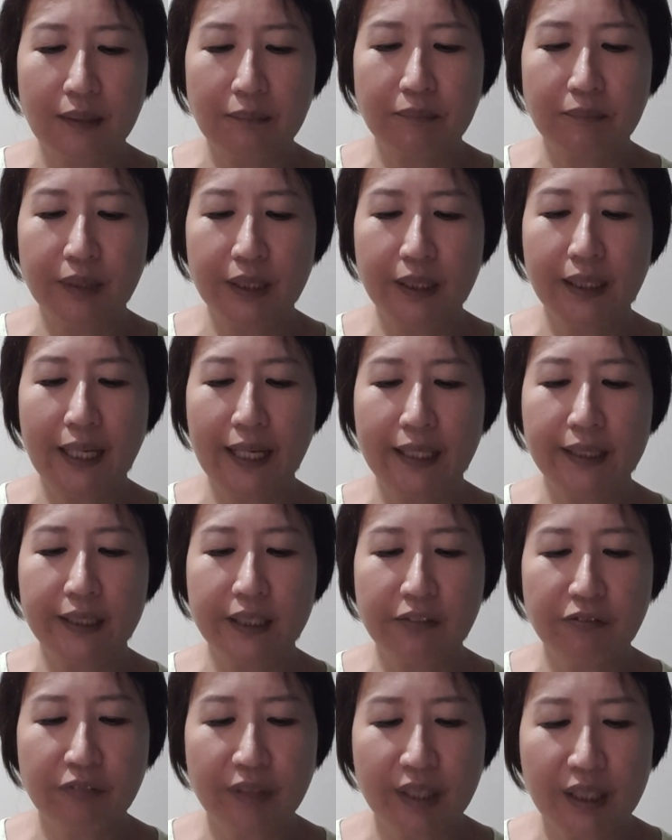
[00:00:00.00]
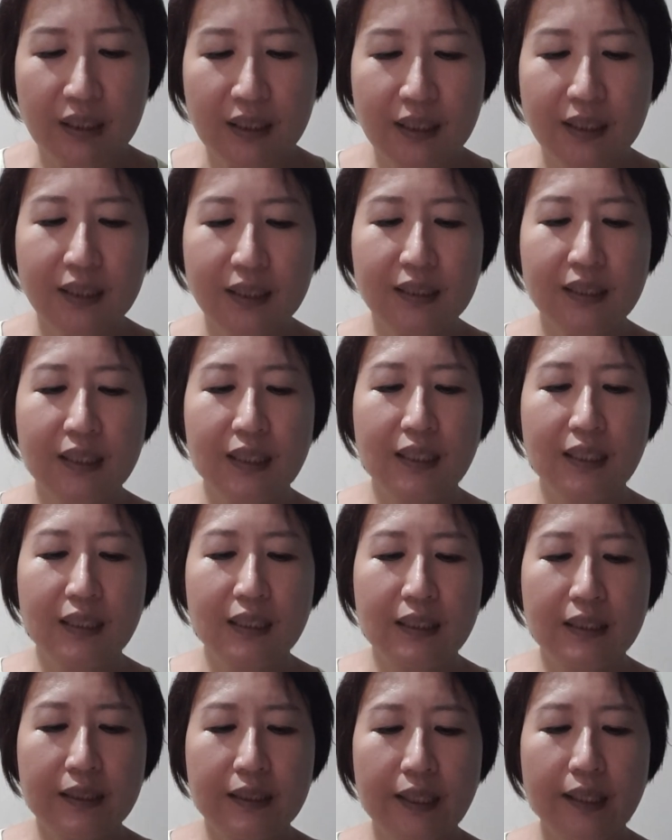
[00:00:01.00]
being activated,
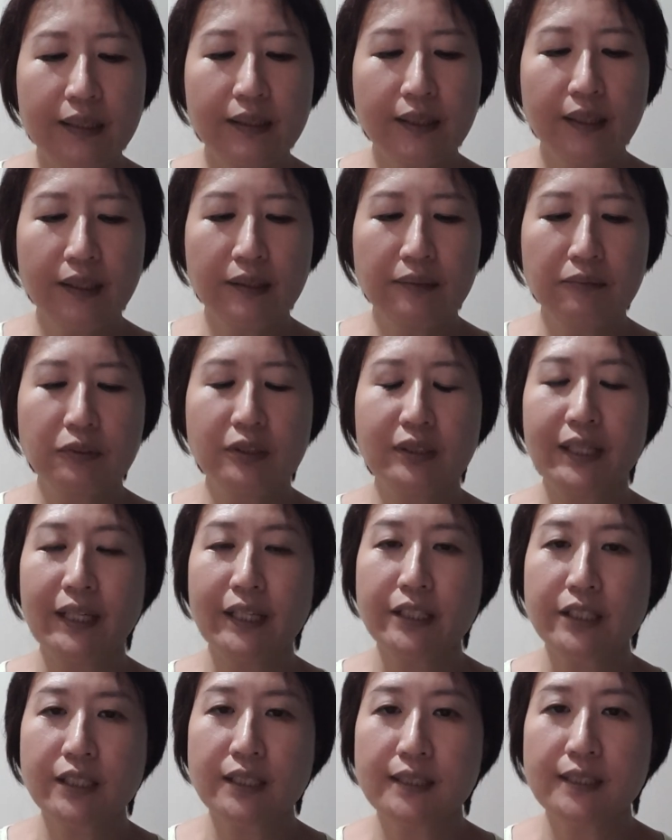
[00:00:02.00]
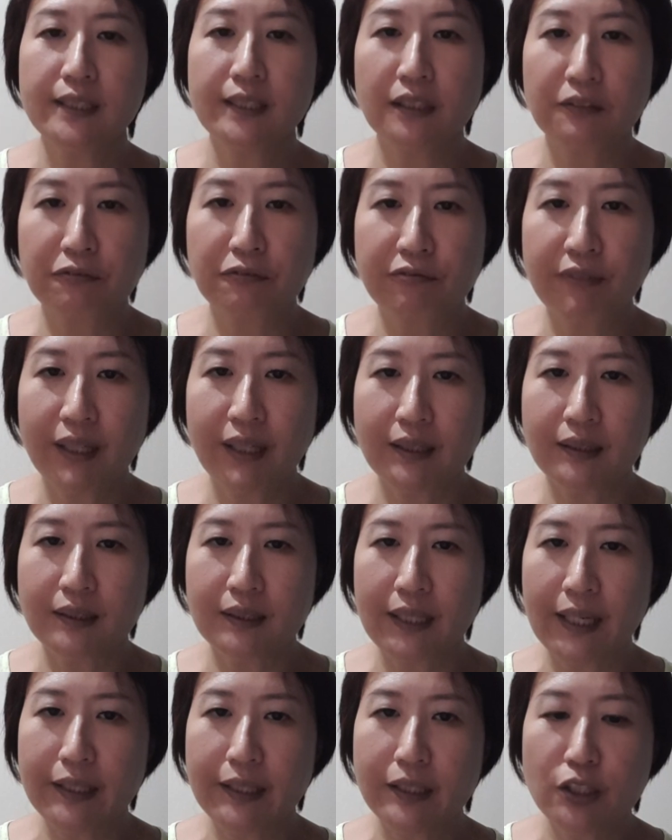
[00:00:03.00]
then it will actually affect
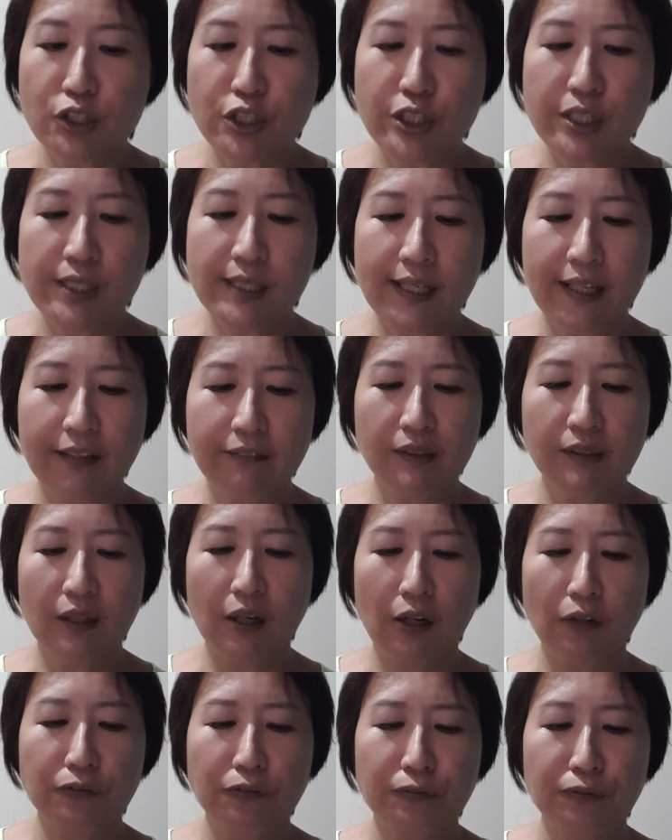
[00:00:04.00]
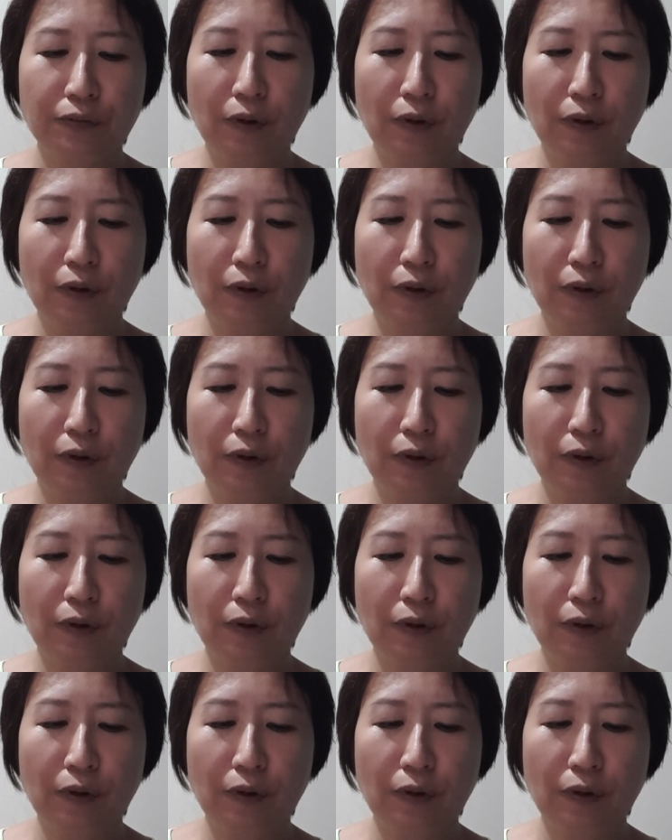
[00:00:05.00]
the energy level of